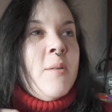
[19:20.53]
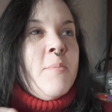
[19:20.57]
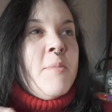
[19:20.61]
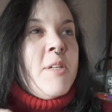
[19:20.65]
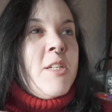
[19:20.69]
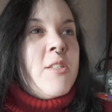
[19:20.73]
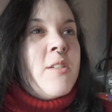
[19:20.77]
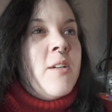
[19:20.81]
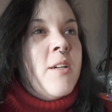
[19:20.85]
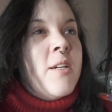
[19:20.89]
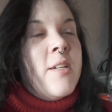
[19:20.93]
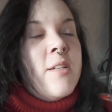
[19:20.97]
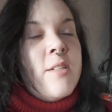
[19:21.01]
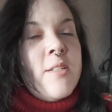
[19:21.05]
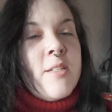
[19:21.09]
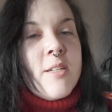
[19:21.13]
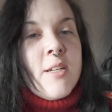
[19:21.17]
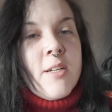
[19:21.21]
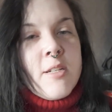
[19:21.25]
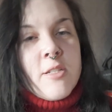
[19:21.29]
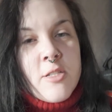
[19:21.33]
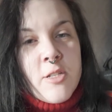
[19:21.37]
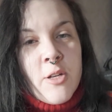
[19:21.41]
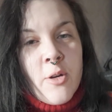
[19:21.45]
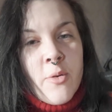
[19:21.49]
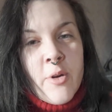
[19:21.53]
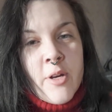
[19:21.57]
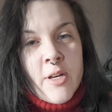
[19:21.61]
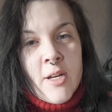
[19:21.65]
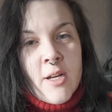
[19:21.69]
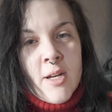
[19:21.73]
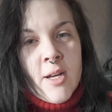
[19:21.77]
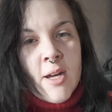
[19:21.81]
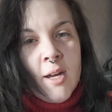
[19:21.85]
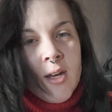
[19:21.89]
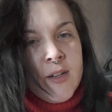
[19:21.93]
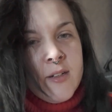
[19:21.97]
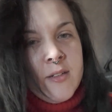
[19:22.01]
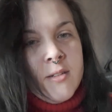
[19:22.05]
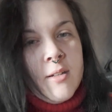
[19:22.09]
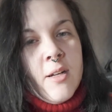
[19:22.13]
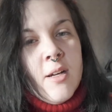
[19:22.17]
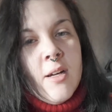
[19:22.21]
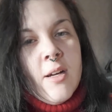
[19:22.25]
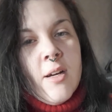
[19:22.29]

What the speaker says: I'm excited to get sewing again.